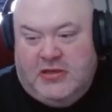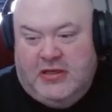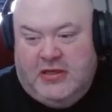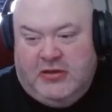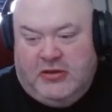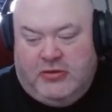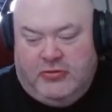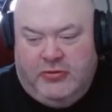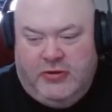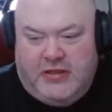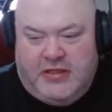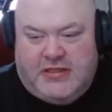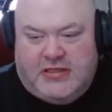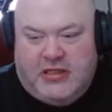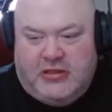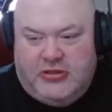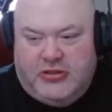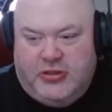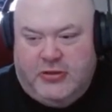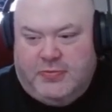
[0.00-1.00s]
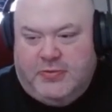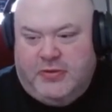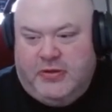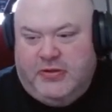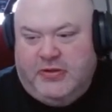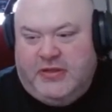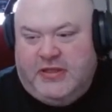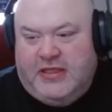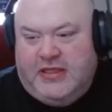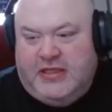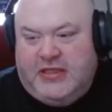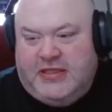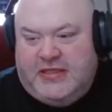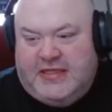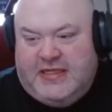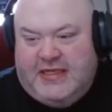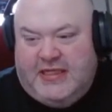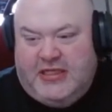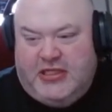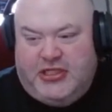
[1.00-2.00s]
the Quintesson Trooper, the
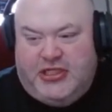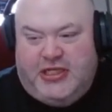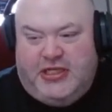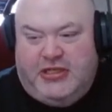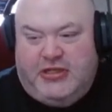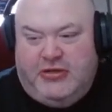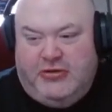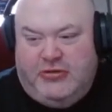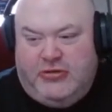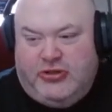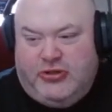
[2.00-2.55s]
G two